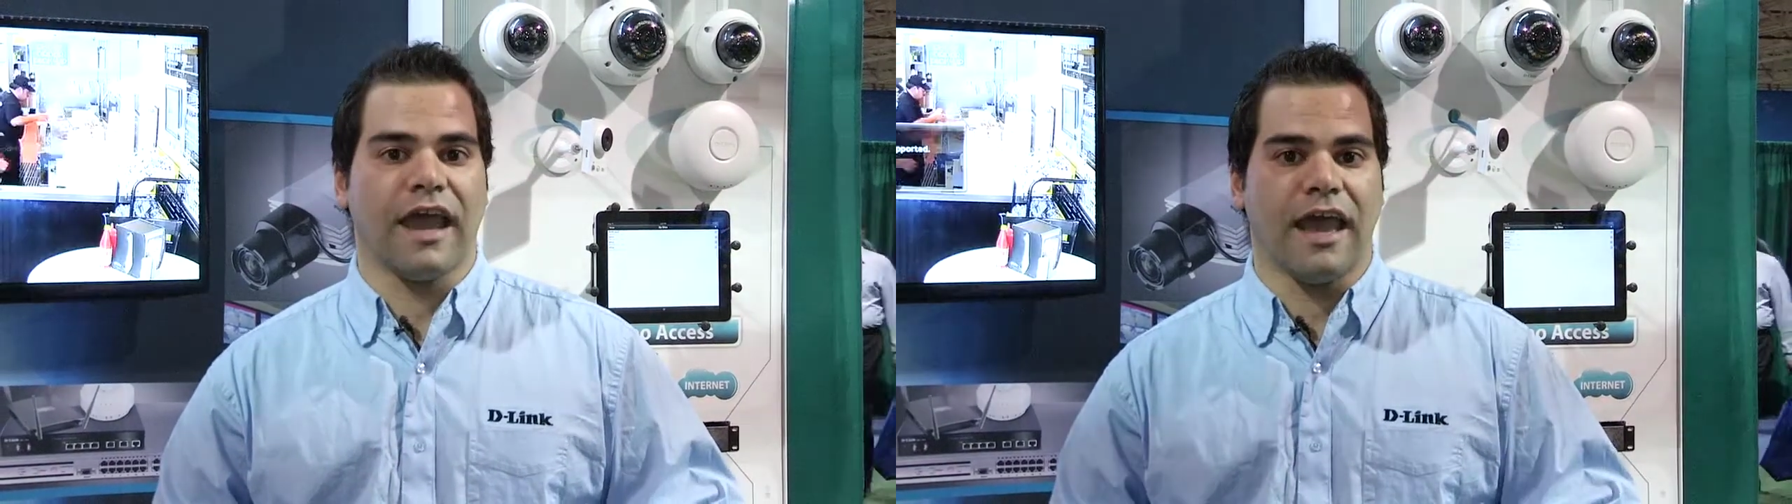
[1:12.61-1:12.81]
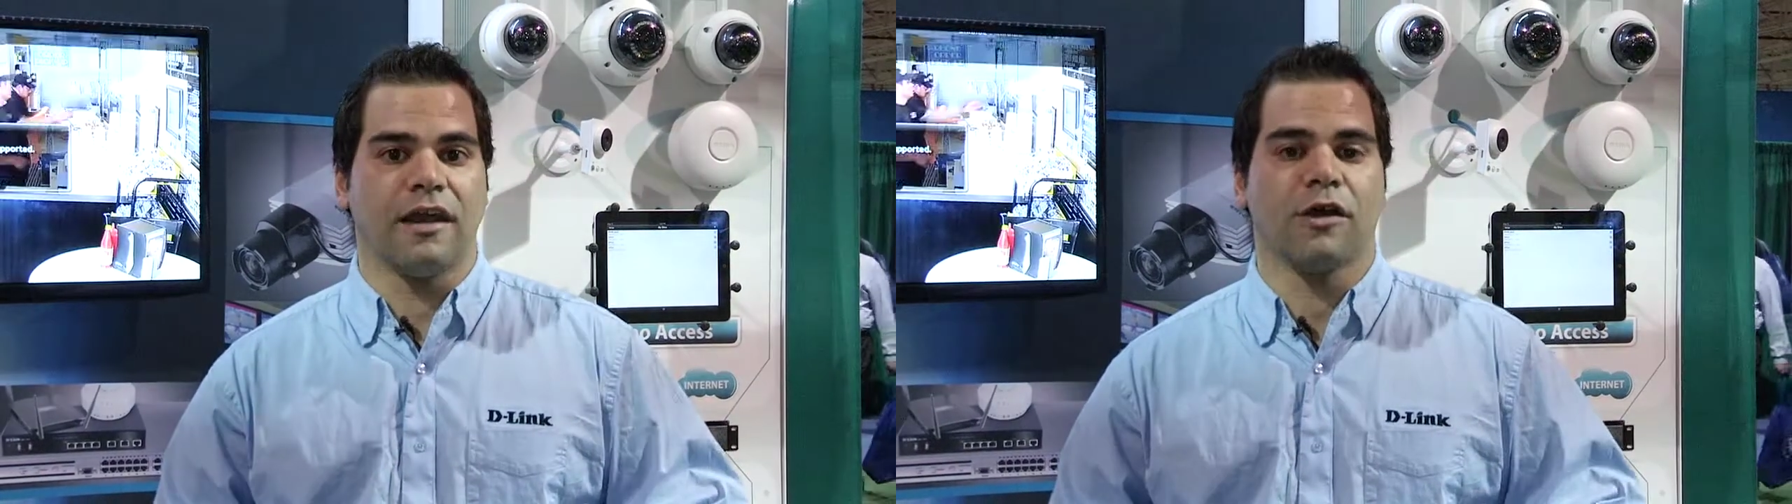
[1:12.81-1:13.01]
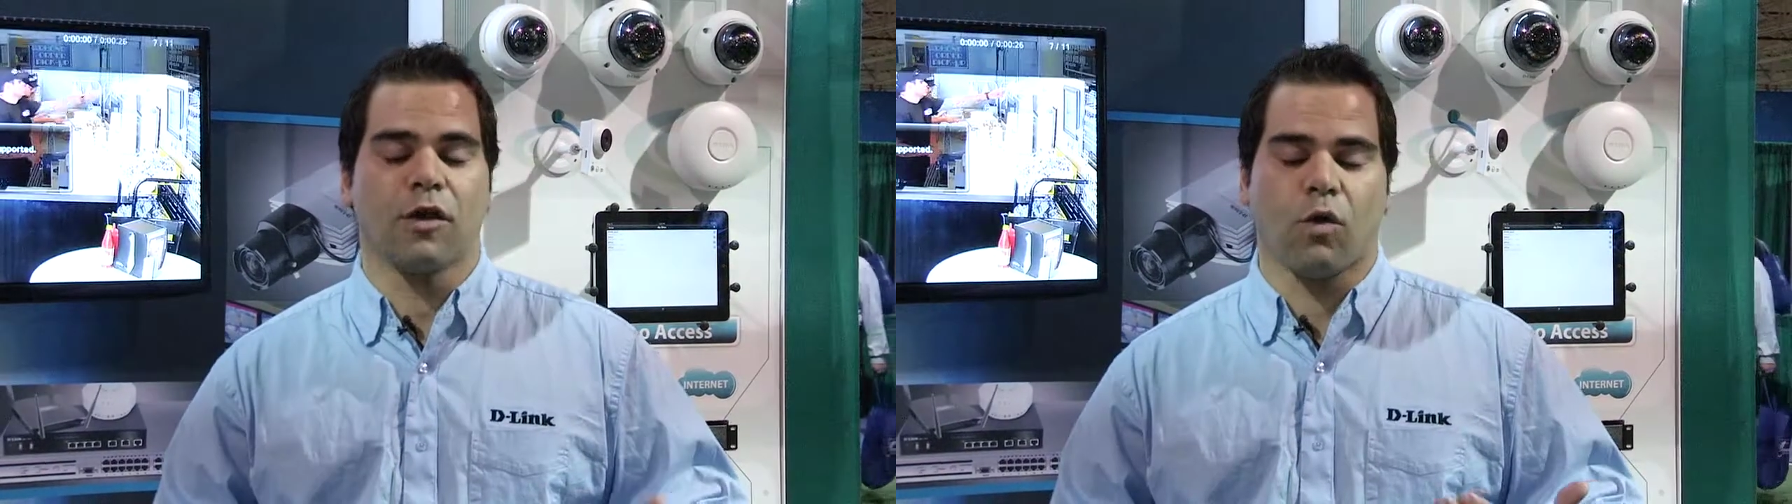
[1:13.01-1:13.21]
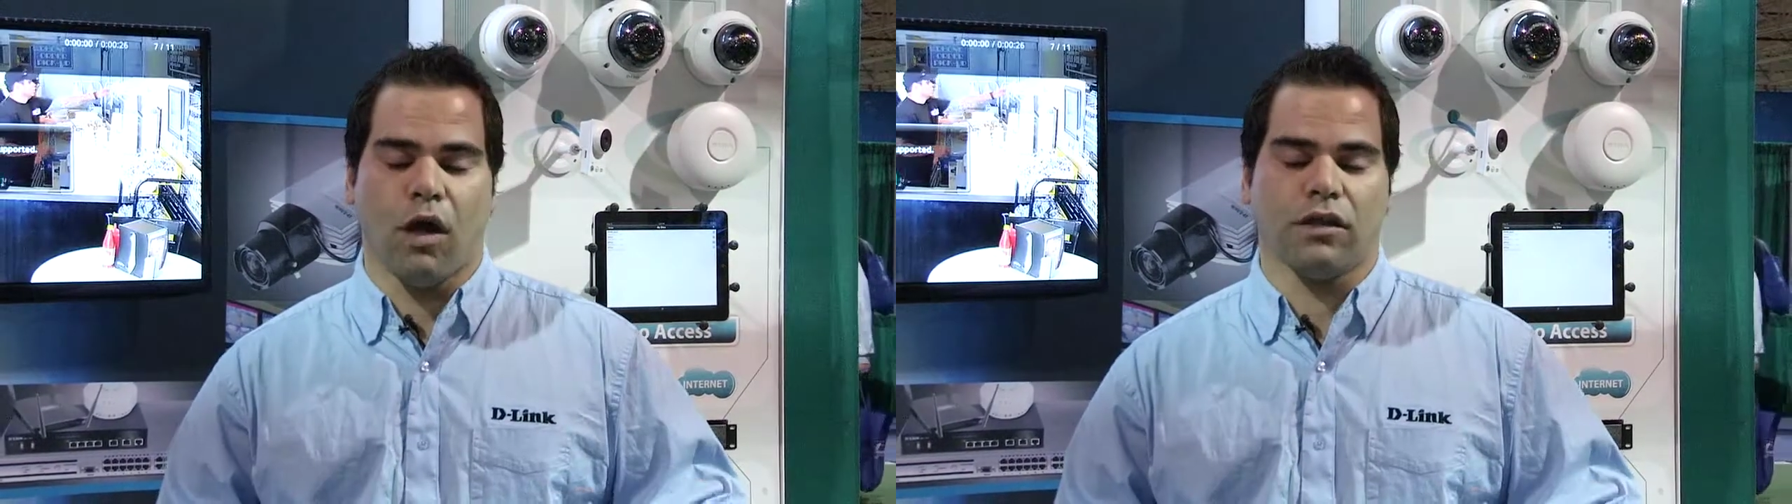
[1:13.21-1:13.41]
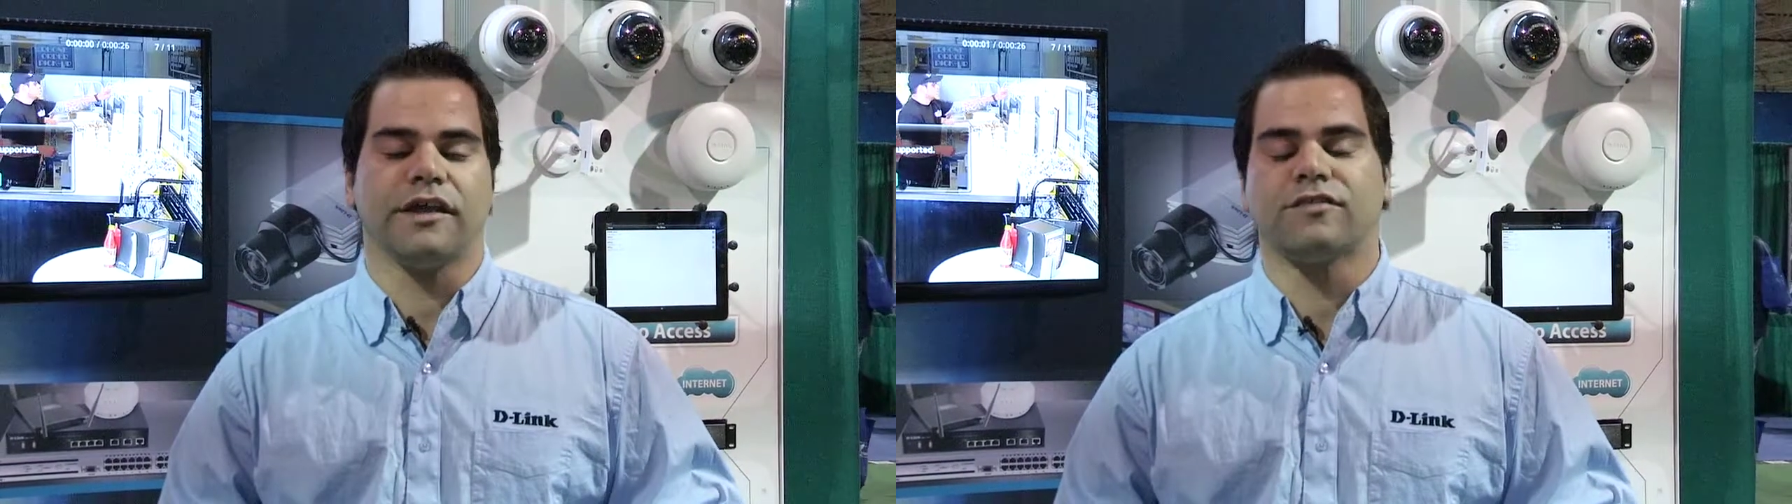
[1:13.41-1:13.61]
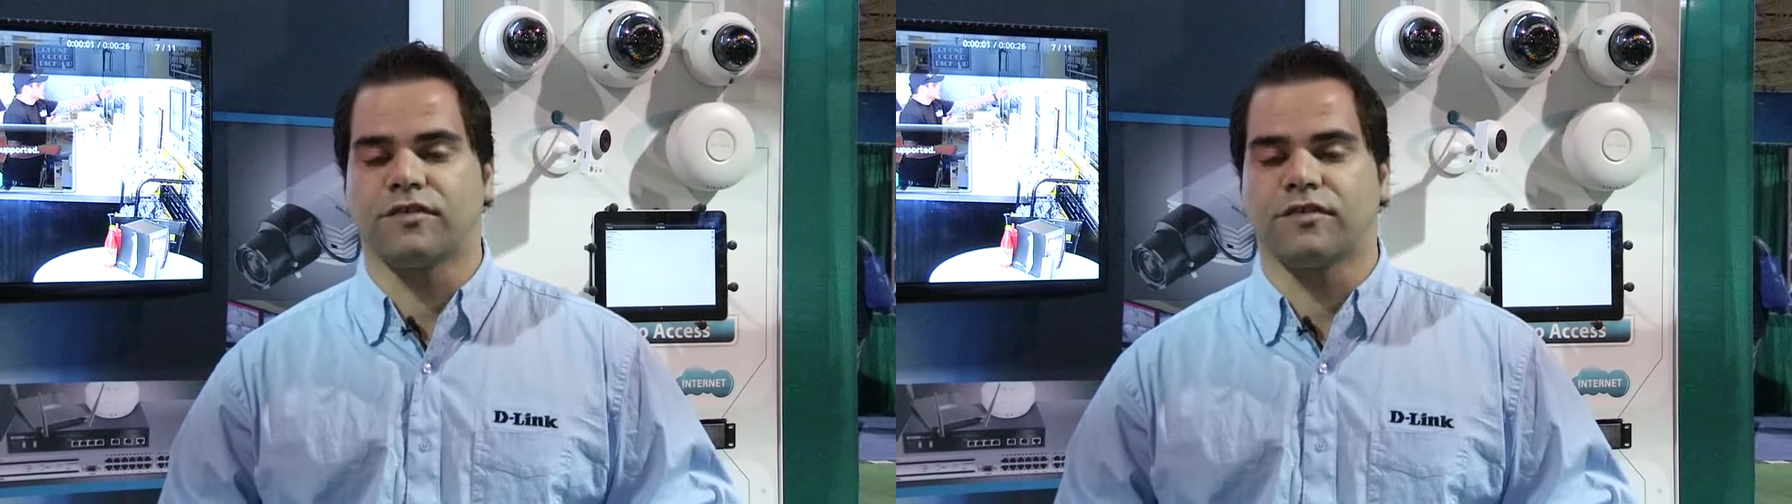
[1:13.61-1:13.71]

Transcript: and quality of